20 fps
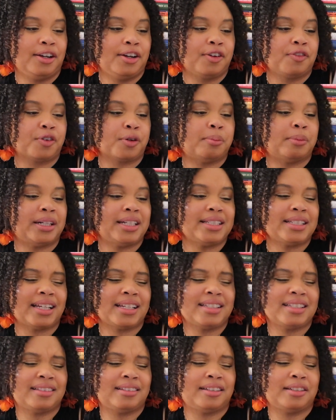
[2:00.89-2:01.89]
For months
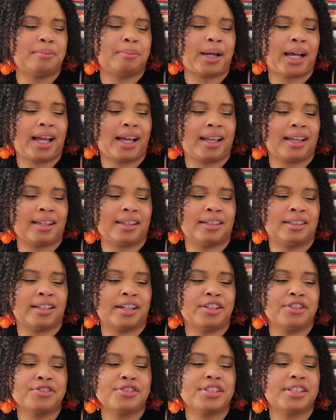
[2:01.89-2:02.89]
I stood by, an
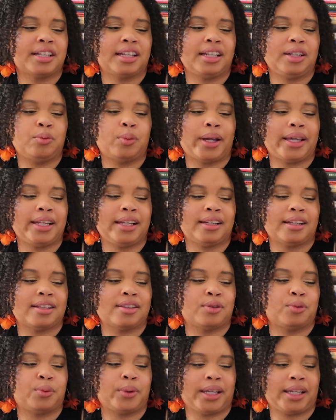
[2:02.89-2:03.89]
understudy waiting
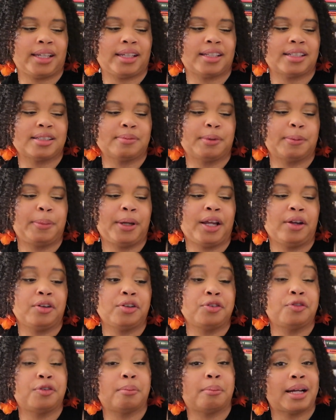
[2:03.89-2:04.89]
in the wings,
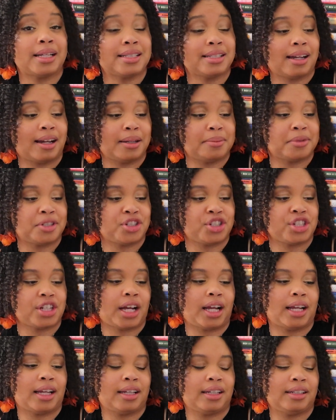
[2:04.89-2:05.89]
preparing for my time to
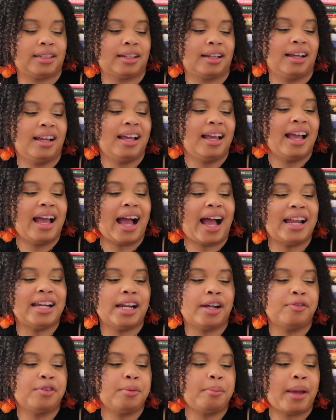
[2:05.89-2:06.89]
shine. I
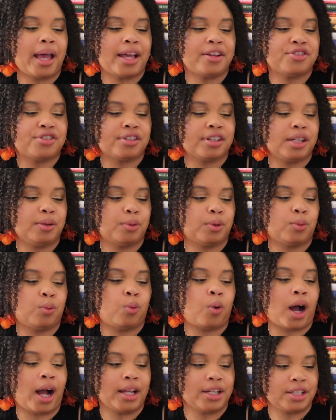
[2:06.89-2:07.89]
never imagined he would
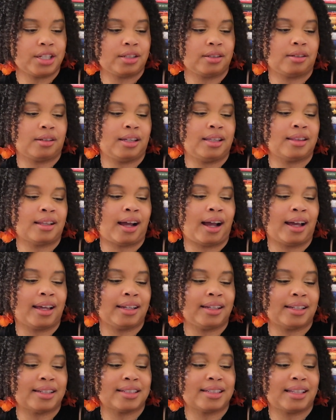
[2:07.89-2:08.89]
watch in the
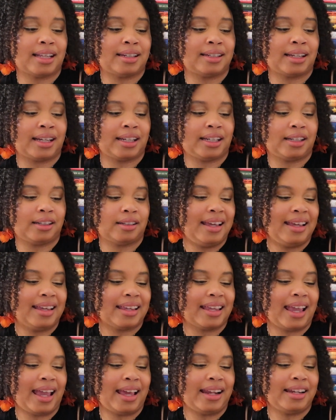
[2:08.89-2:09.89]
audience that night.
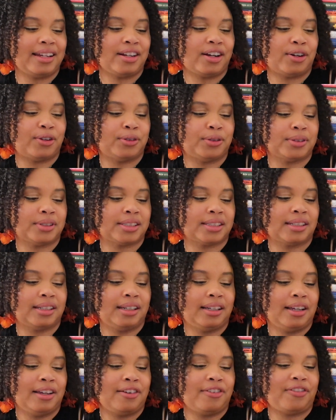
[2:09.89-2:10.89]
Canon Holt,
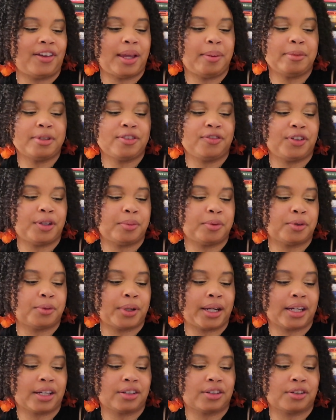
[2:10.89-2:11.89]
famous film
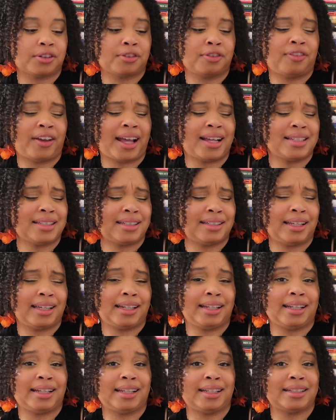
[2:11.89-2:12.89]
director,
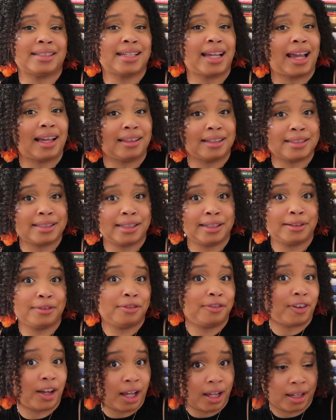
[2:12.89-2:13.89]
fascinating, talented,
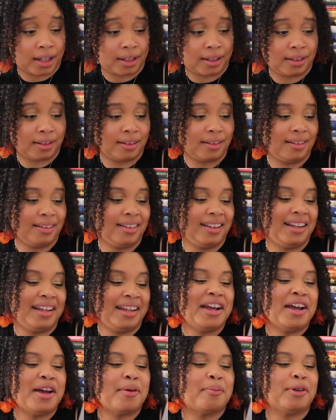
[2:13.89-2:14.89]
fine.
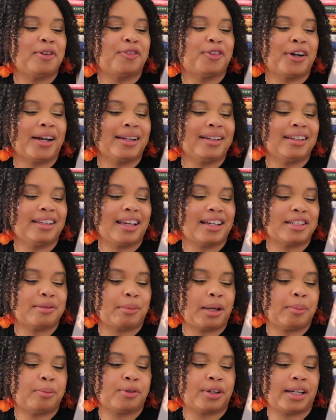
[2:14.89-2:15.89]
Before I could catch
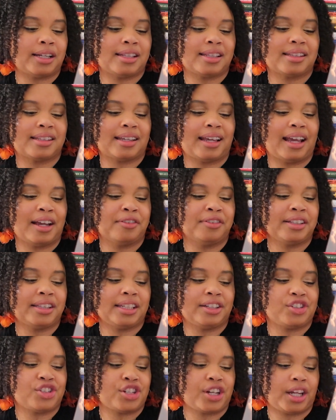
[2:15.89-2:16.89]
my breath,
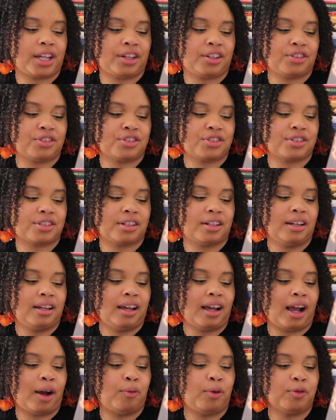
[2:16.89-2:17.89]
everything changed.
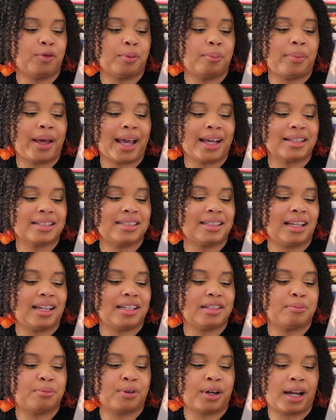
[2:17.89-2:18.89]
I went from
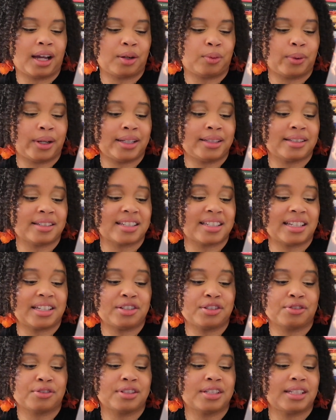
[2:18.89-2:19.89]
backstage Broadway to
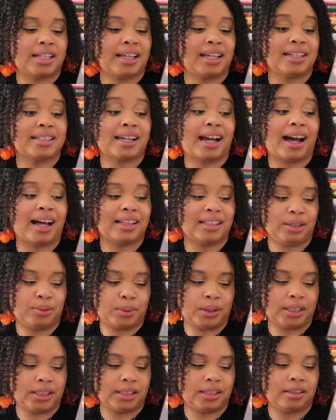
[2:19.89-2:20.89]
center stage
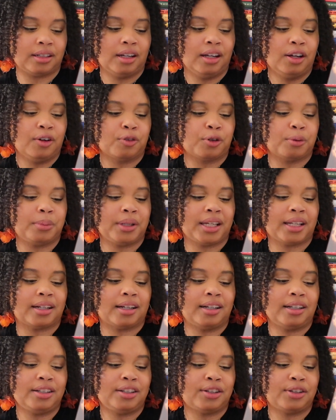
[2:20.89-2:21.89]
Hollywood, from being
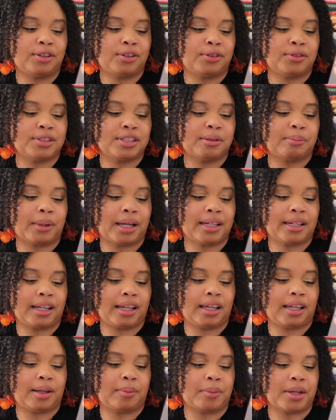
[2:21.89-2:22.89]
unknown to my
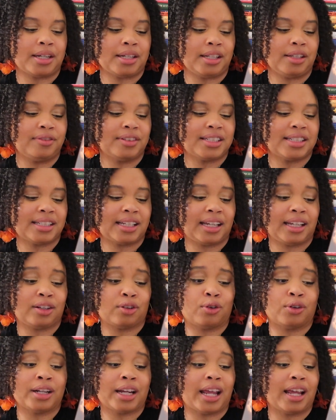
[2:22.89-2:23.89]
name, Neva
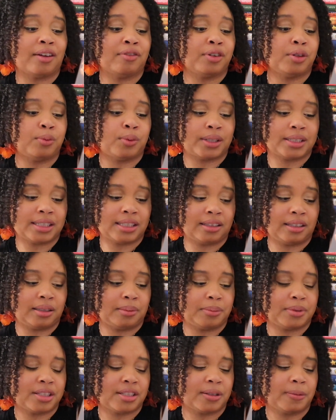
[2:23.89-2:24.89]
Saint, on everyone's
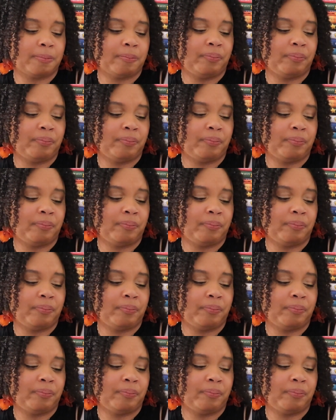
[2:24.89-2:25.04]
lips.